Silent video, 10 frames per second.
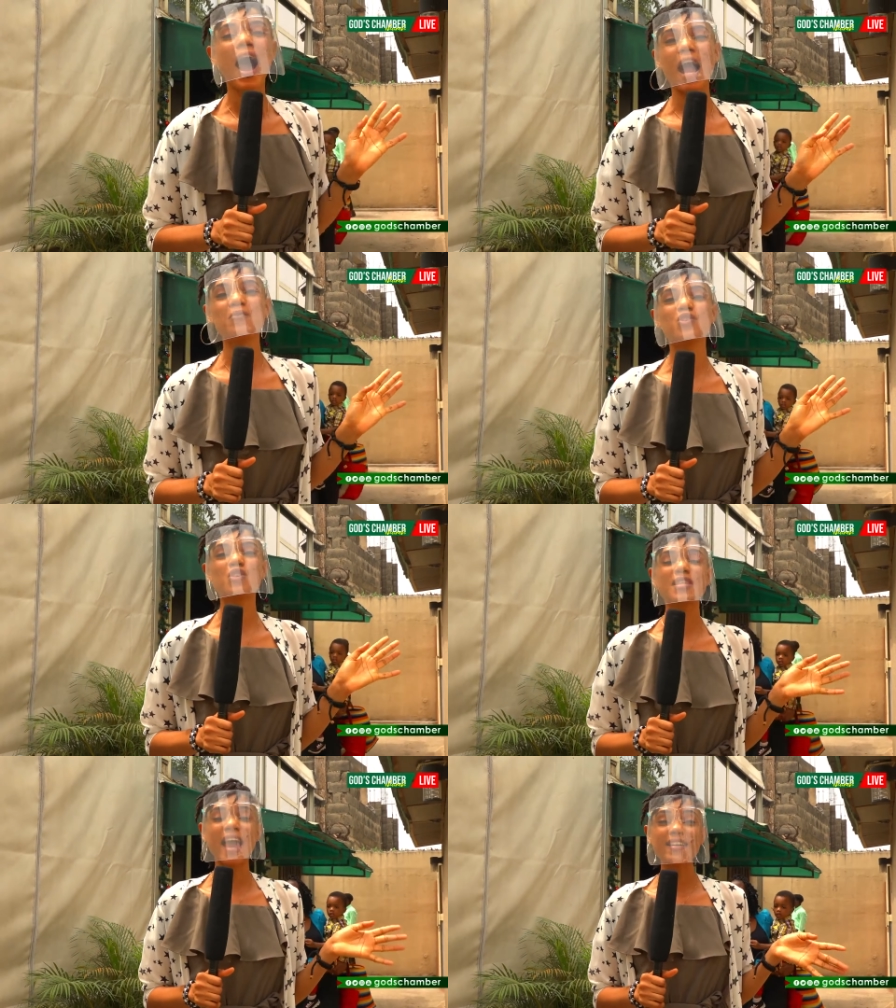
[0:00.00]
and we
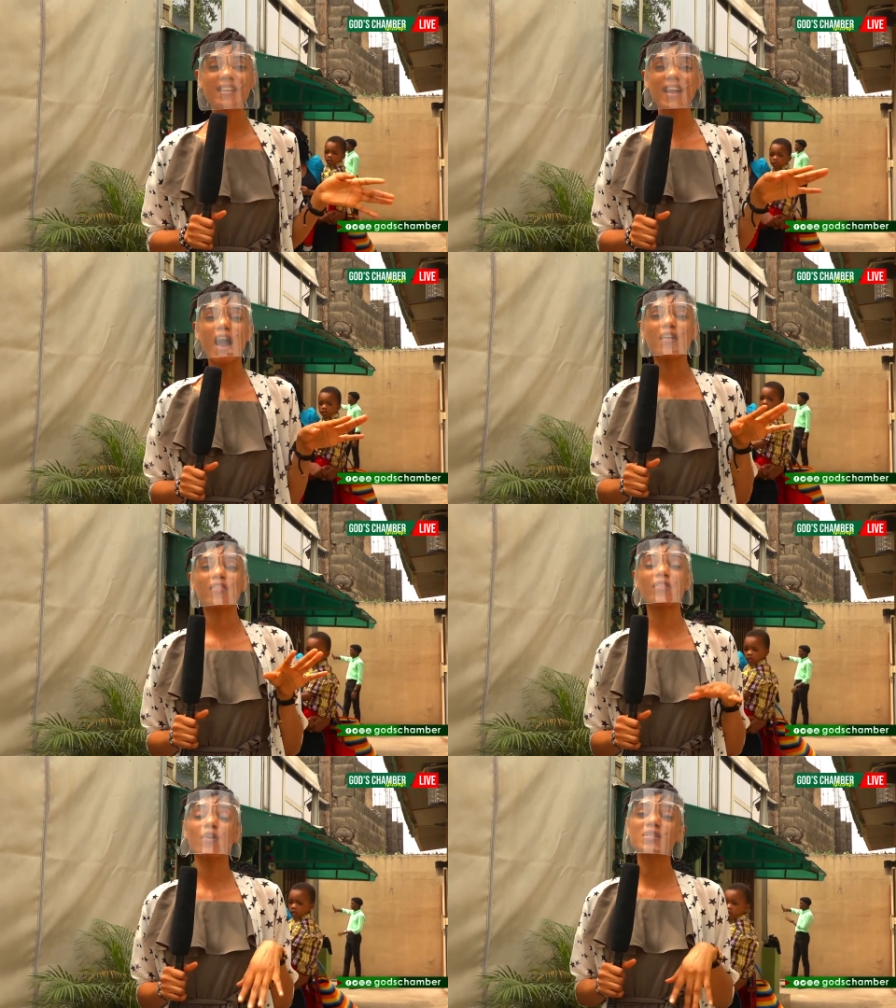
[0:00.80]
just ended our
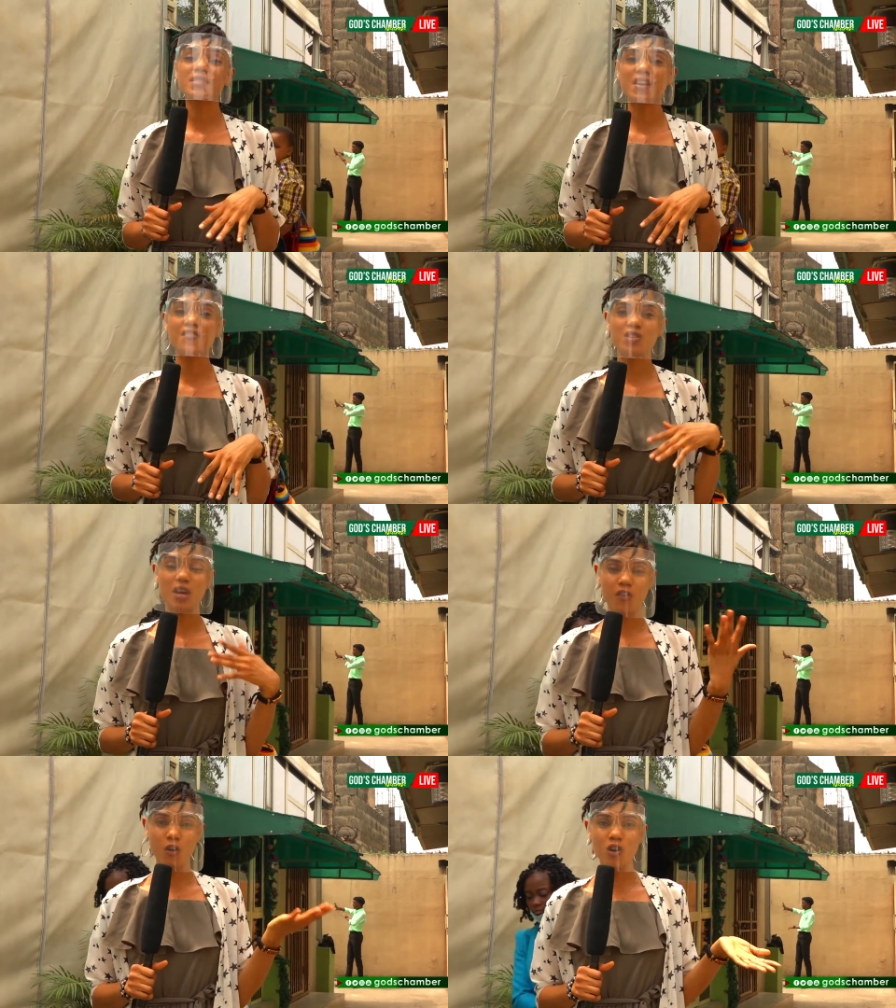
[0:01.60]
third service
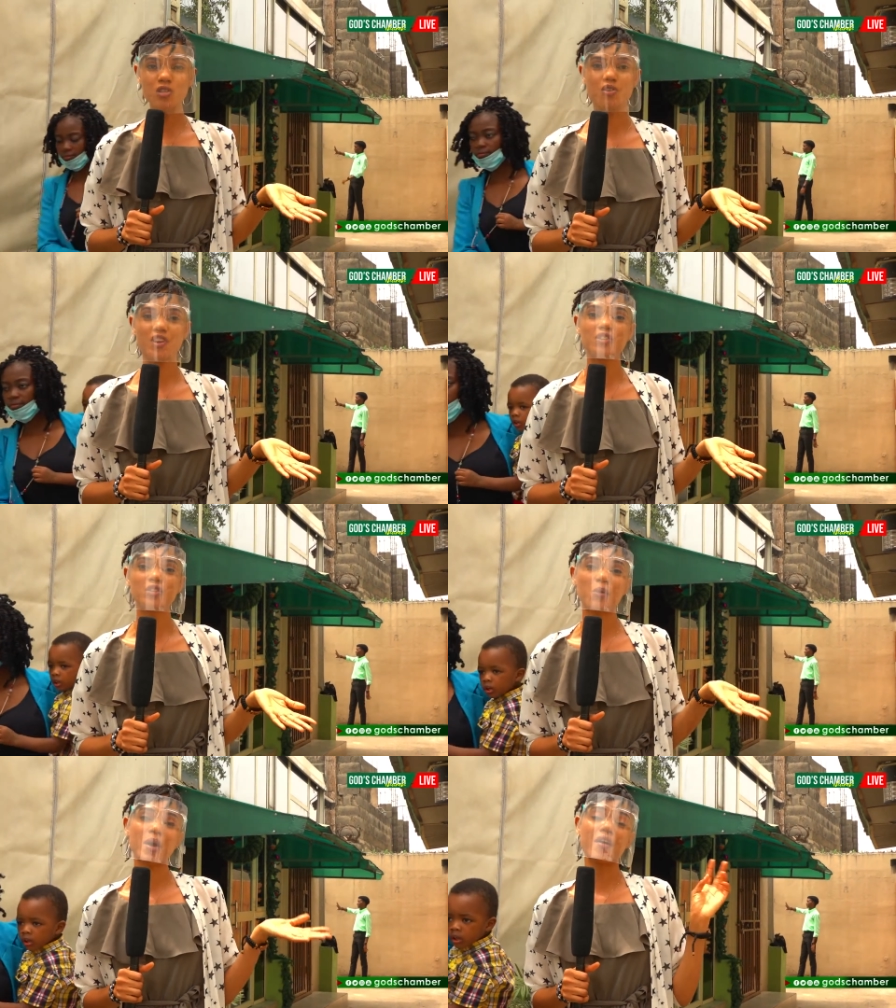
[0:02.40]
of course you already know
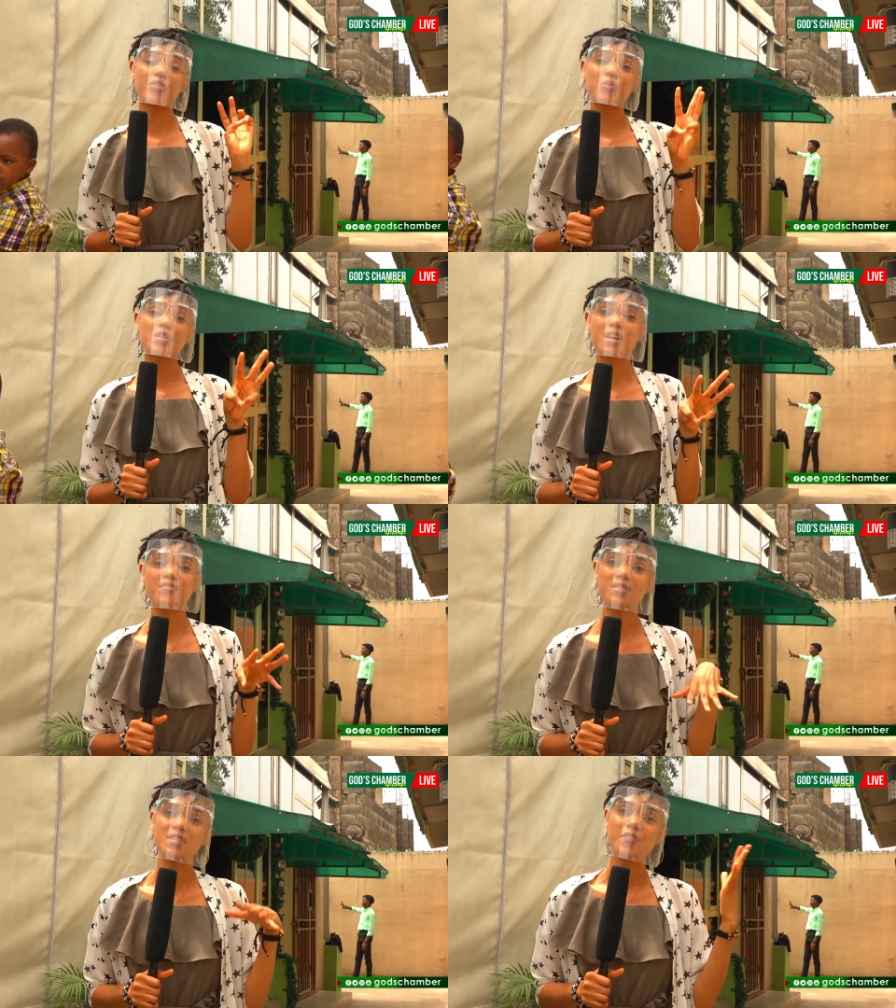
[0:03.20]
that we have three
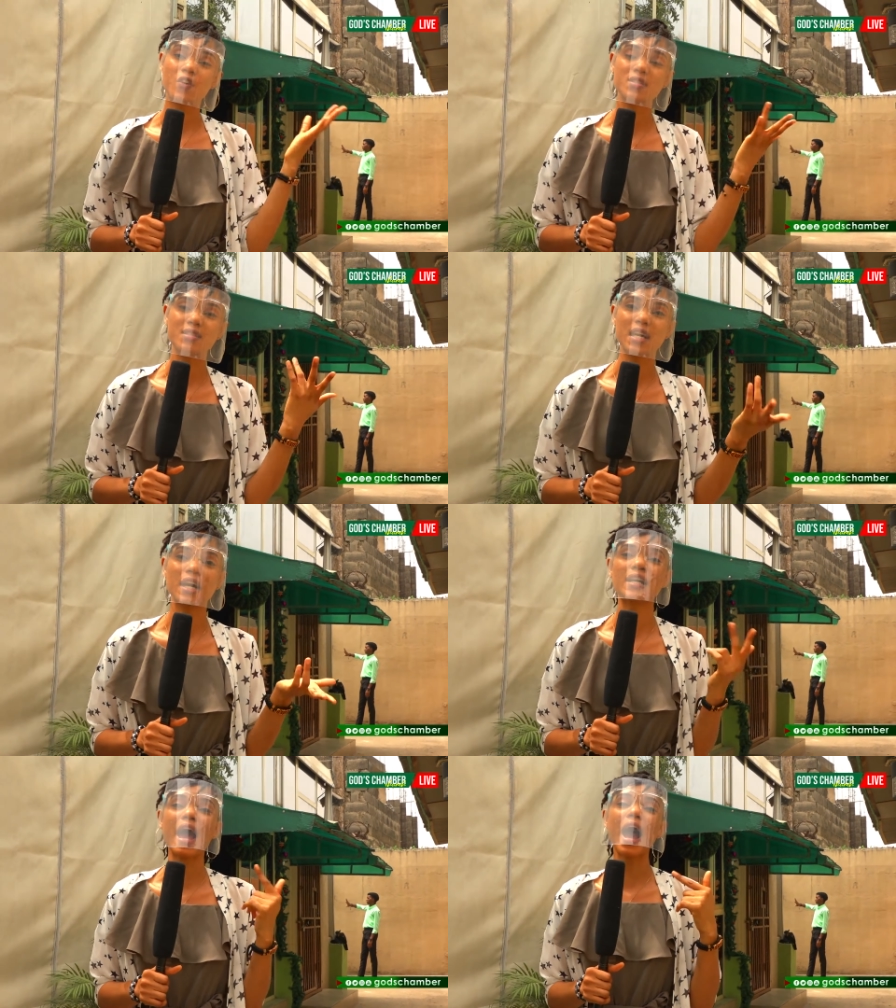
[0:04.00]
services first
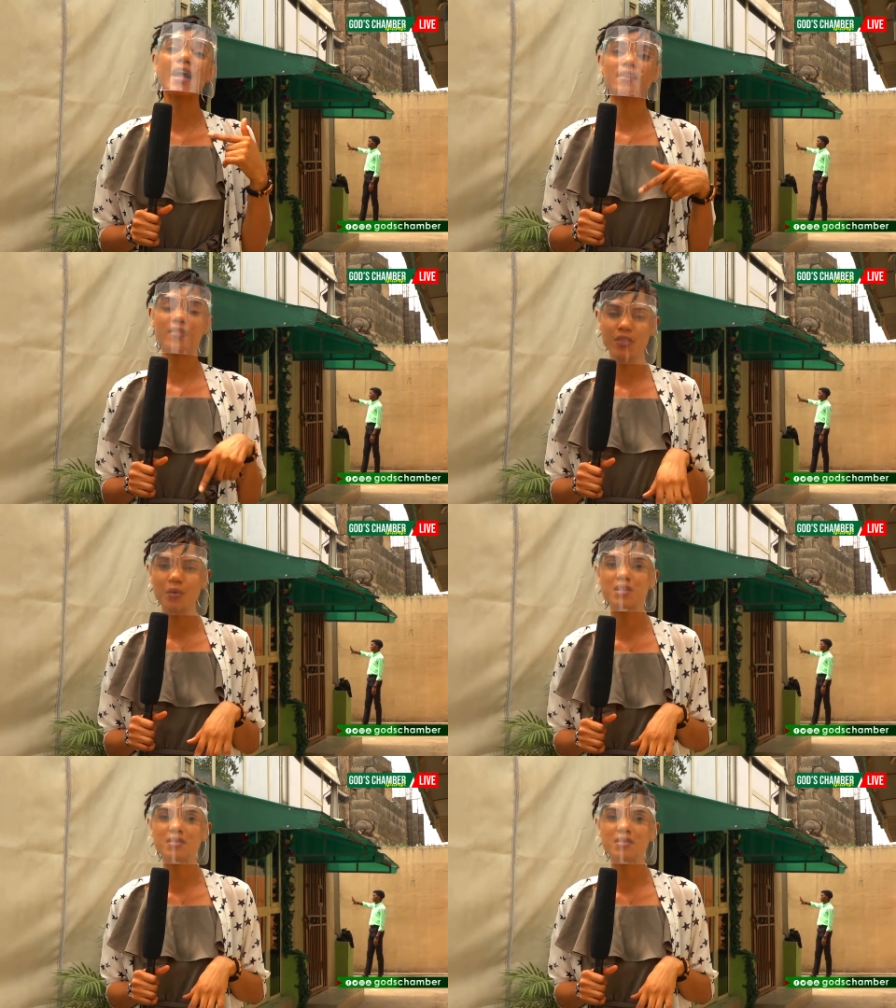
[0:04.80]
second and third